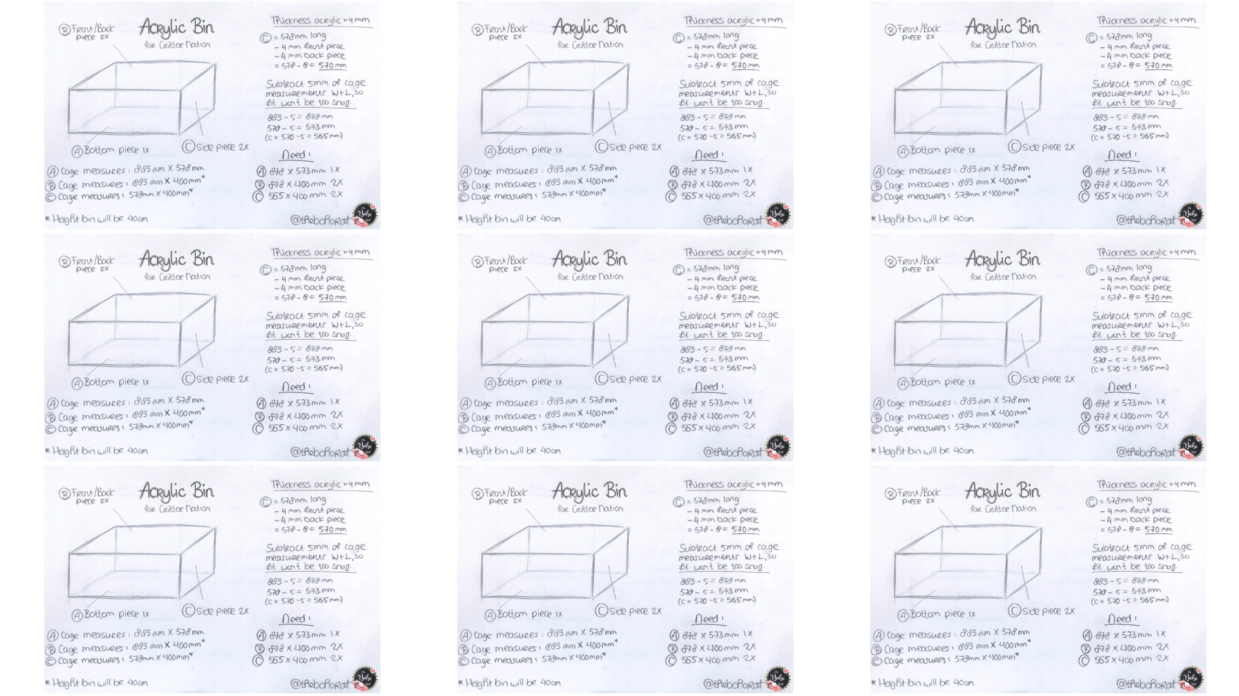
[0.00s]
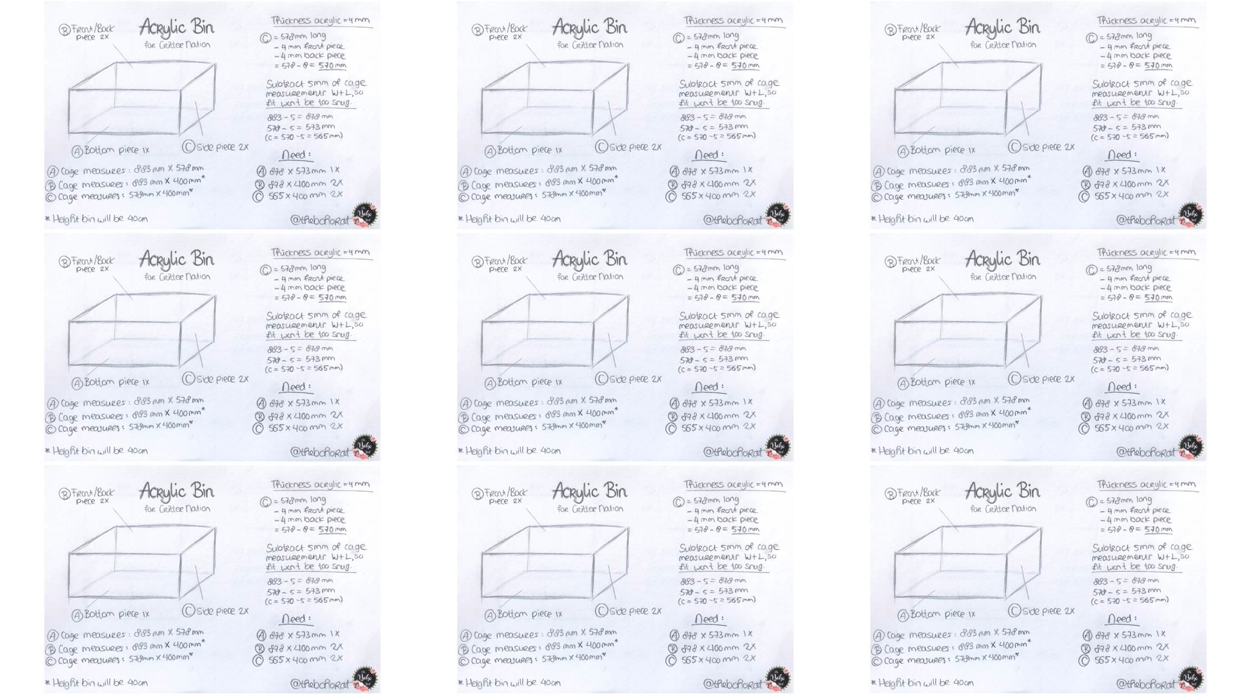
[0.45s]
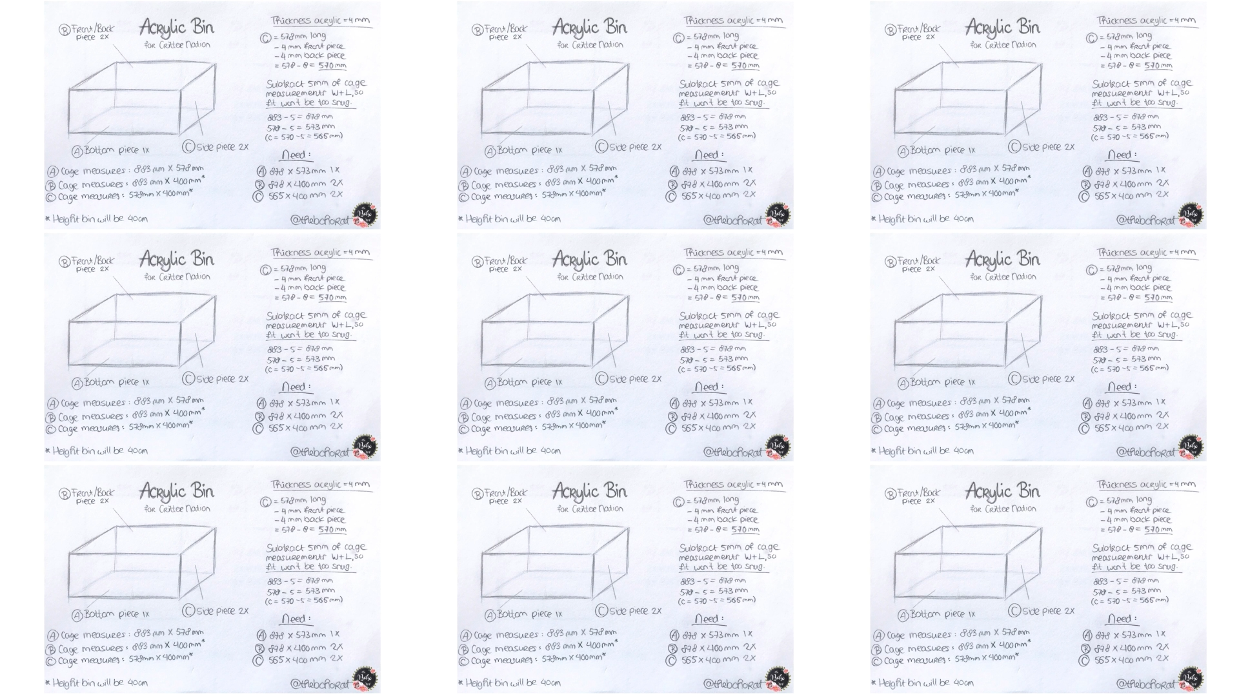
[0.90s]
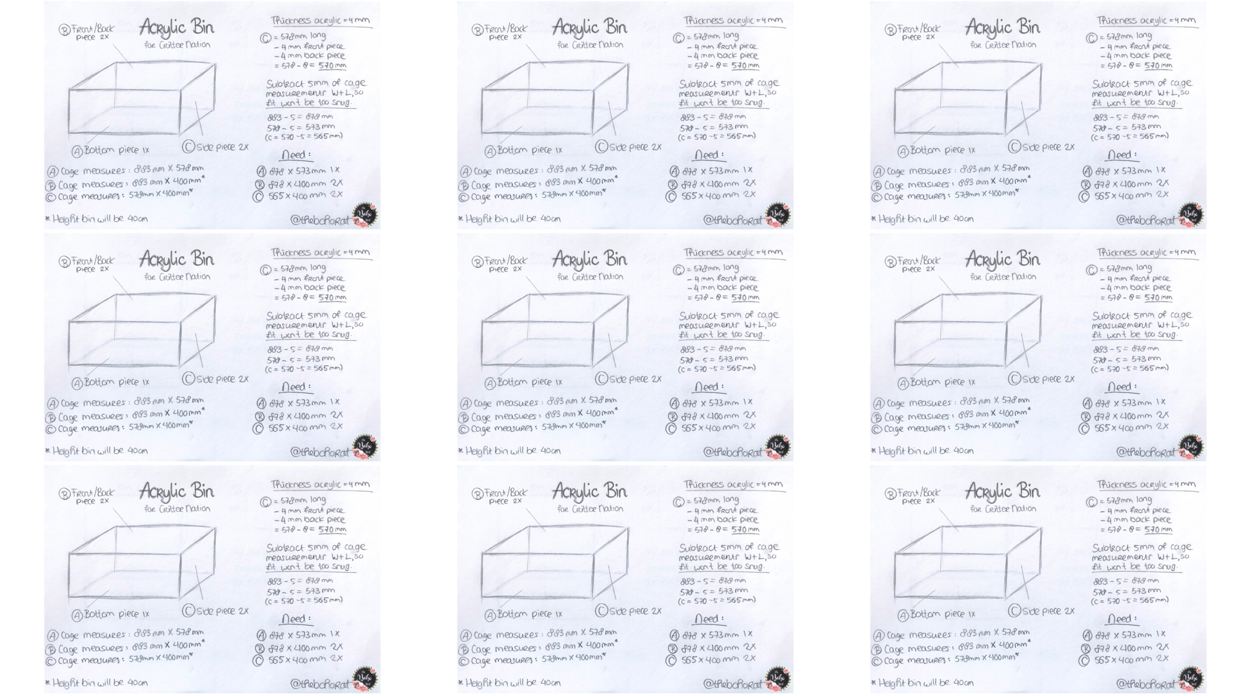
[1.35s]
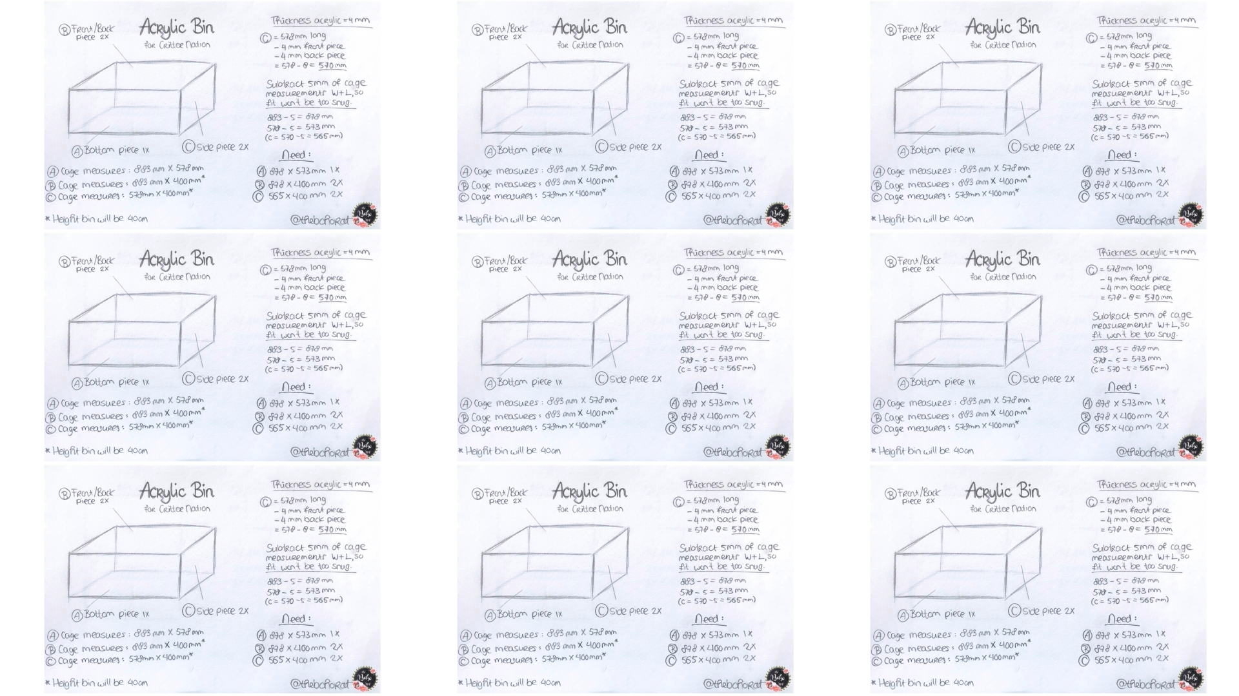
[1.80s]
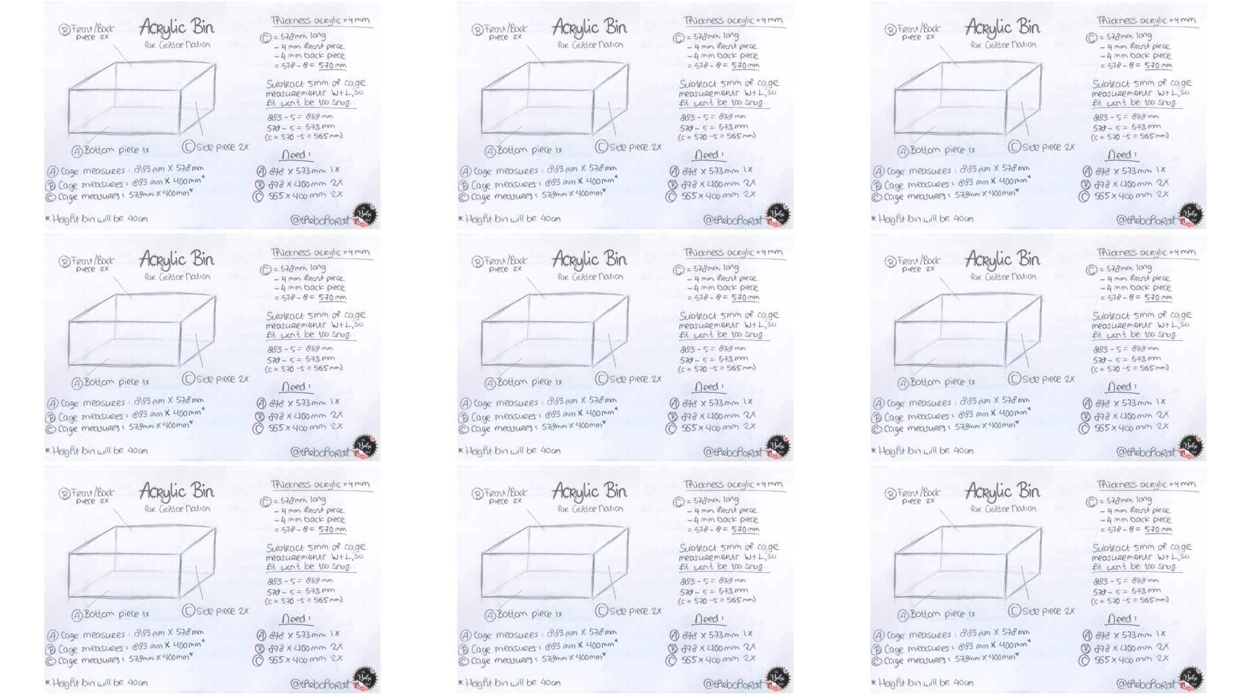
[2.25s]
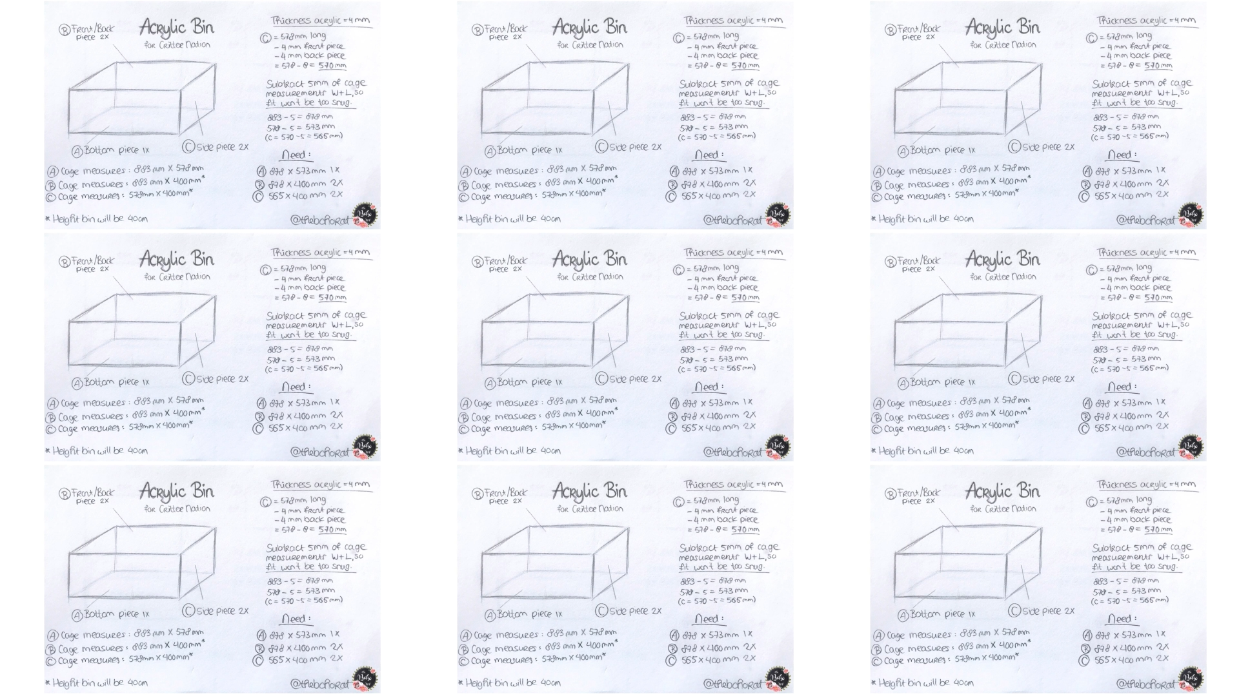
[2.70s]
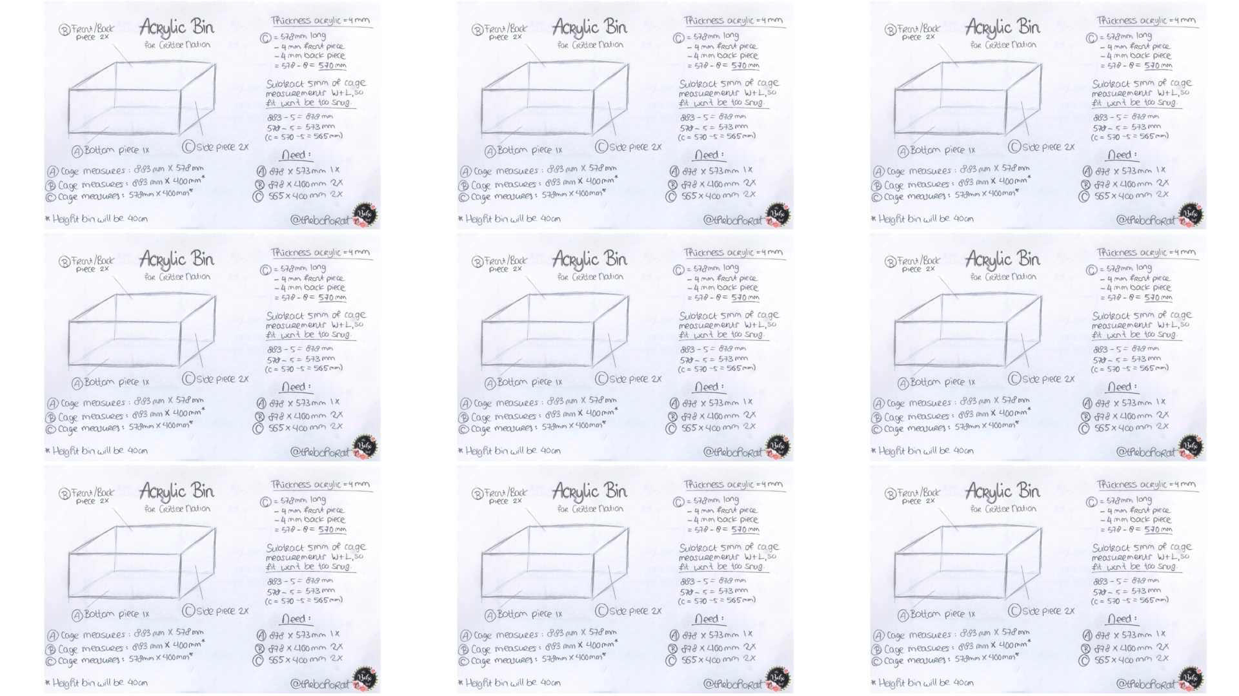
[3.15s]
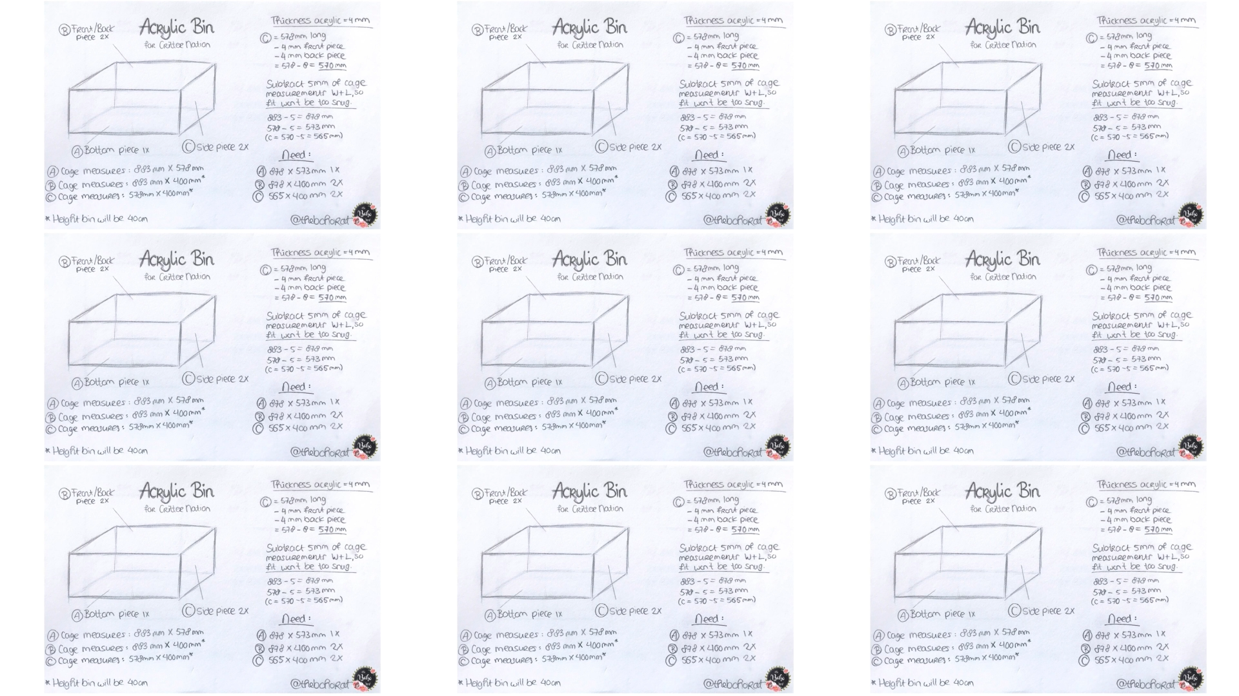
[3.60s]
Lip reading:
[unreadable: no face in view]